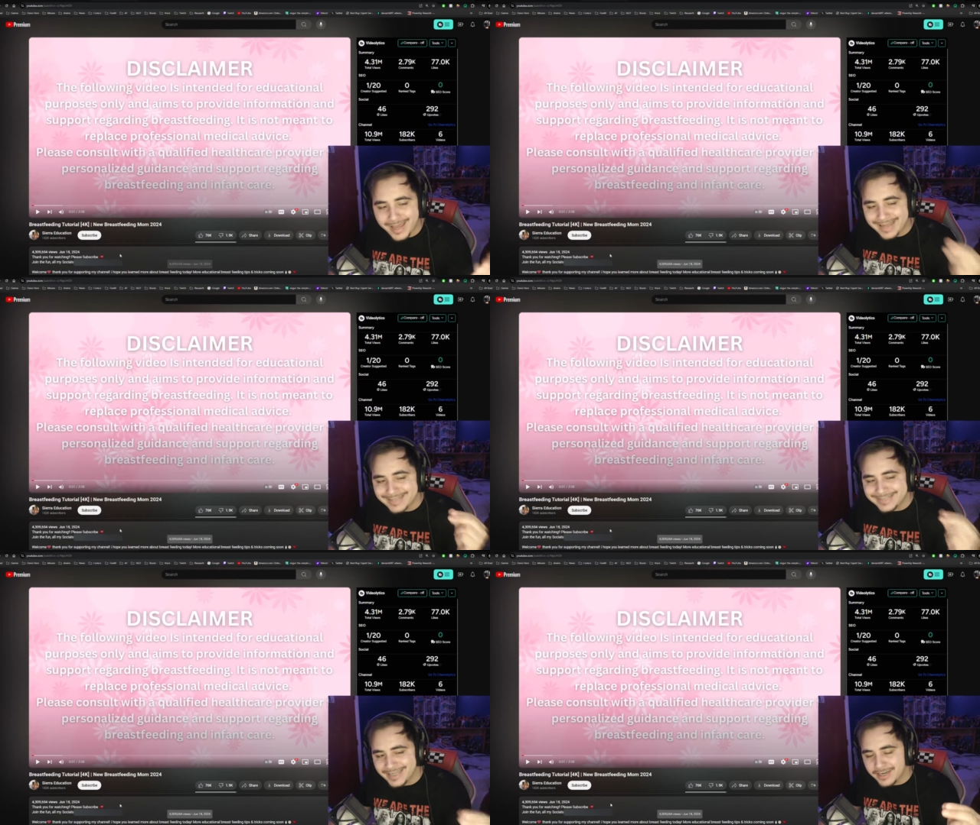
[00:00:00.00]

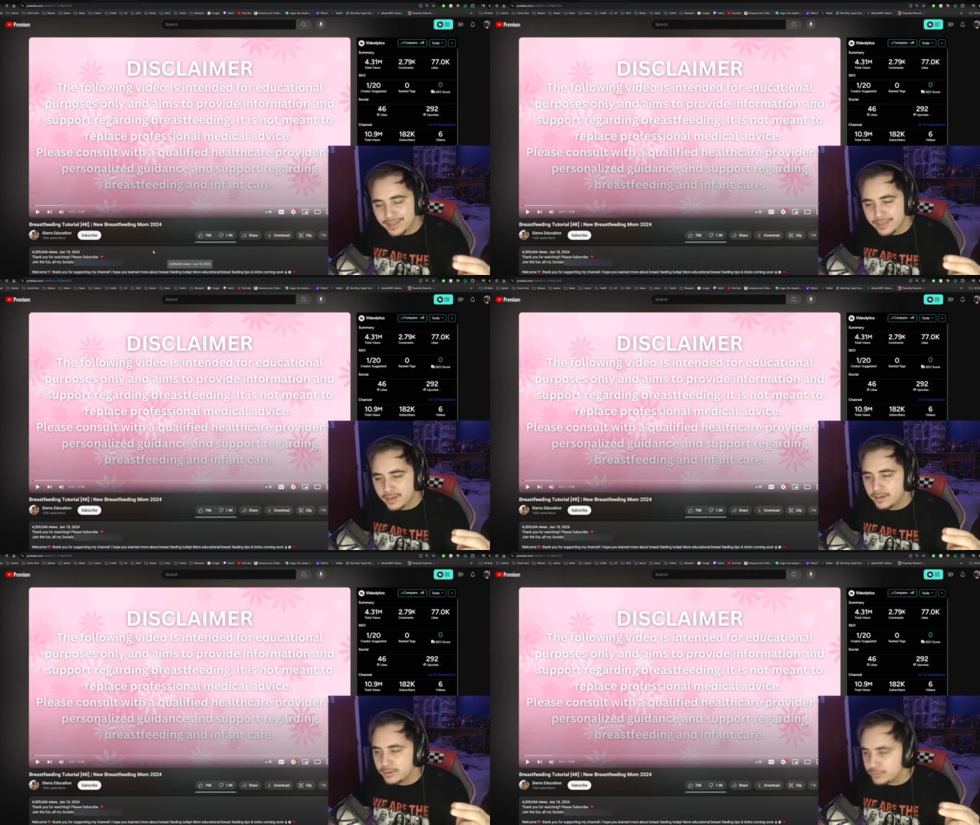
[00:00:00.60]
eighteenth,
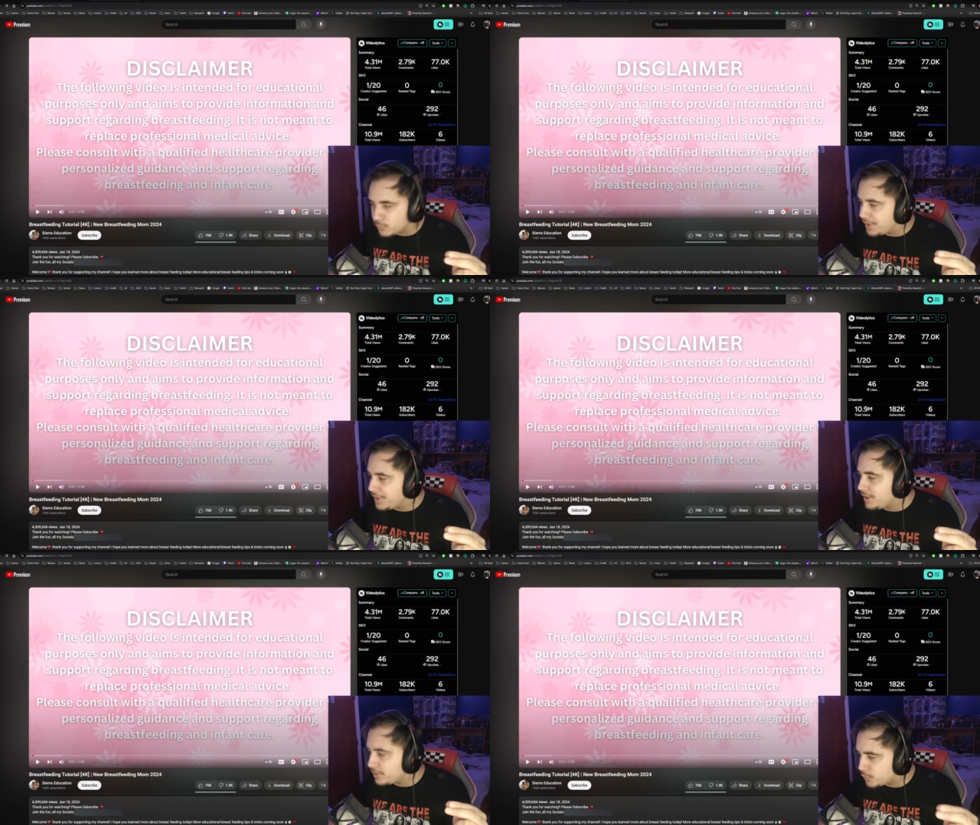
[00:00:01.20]

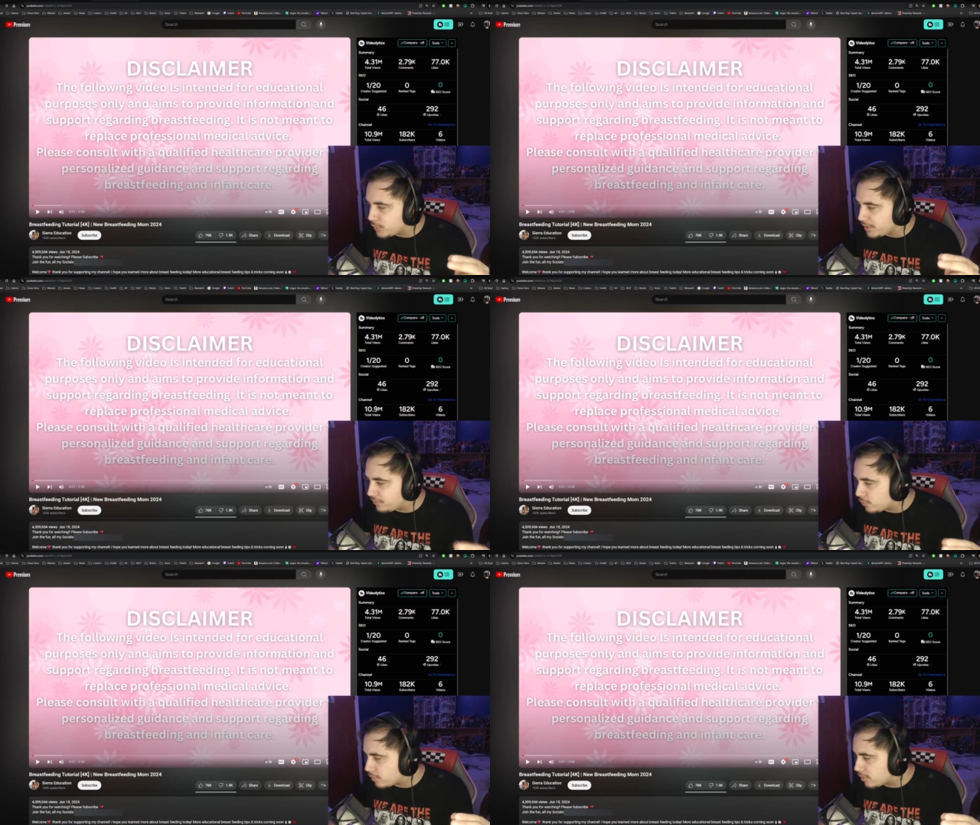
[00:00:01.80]
twenty
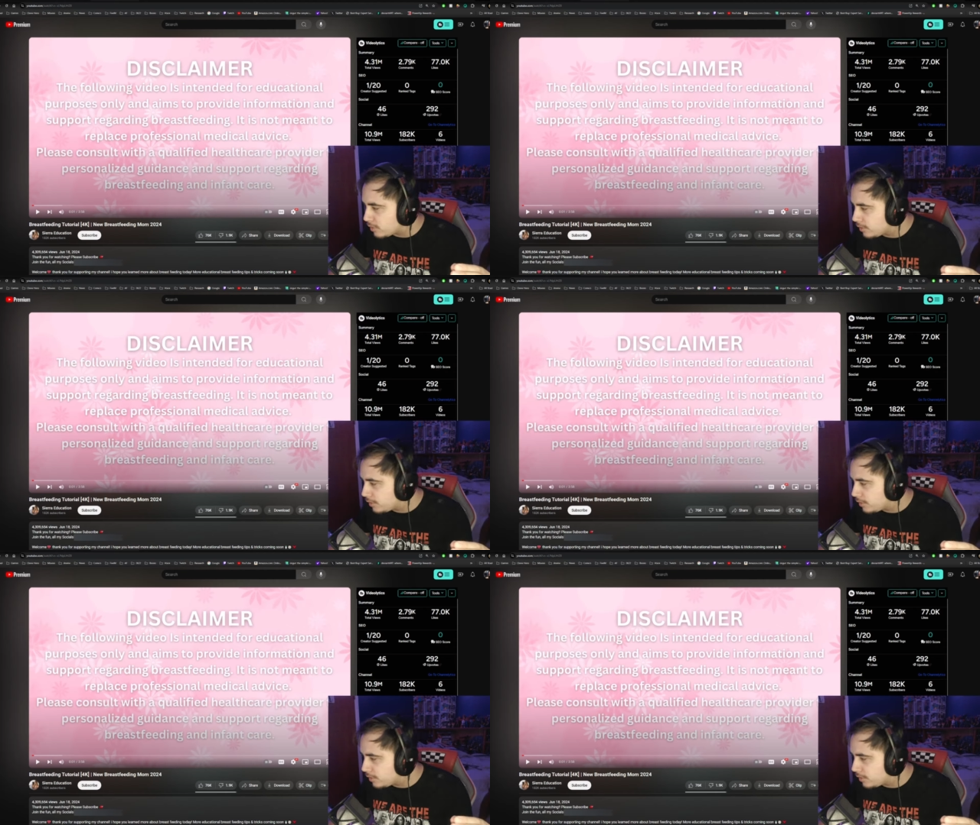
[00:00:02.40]
twenty-four.